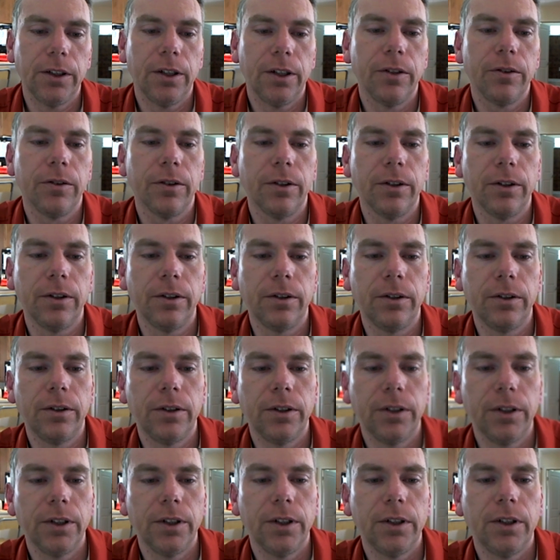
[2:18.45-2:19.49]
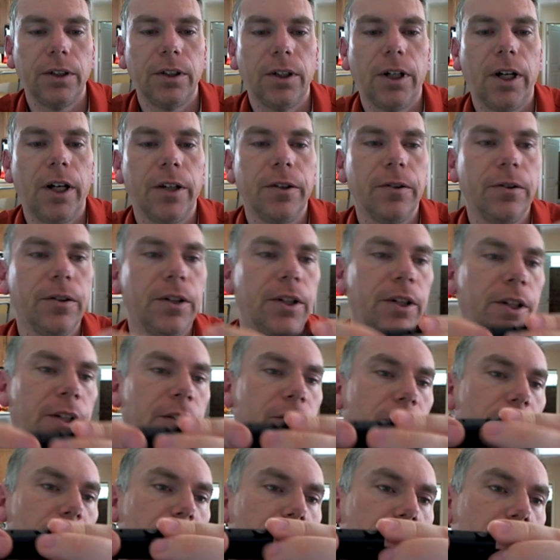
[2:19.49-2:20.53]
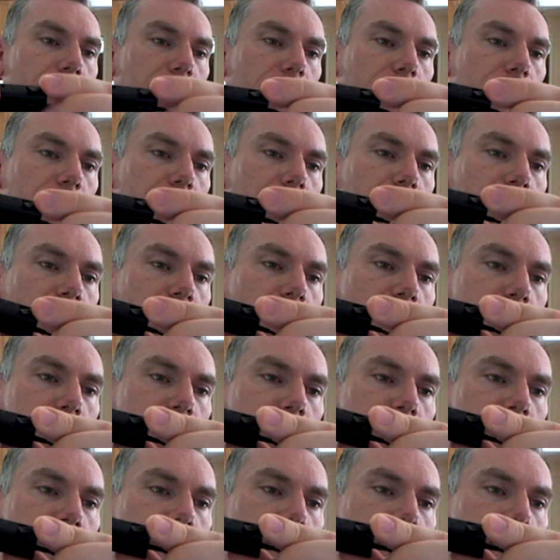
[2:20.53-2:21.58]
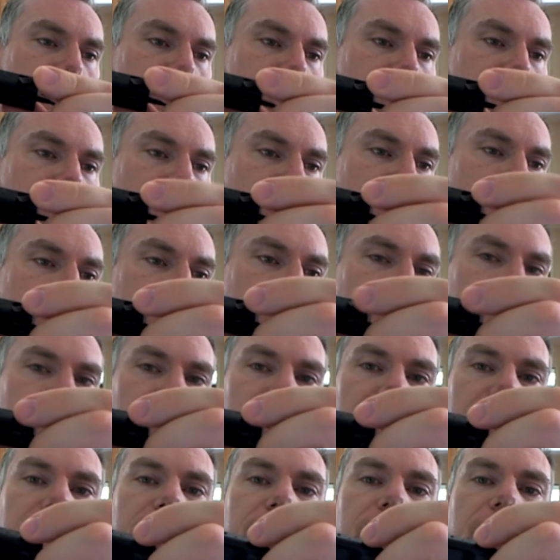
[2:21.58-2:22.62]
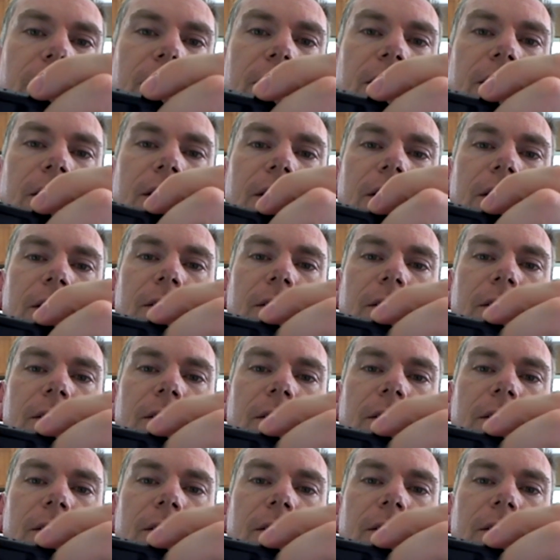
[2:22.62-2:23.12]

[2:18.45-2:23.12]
So other than this little rubberized cover right here,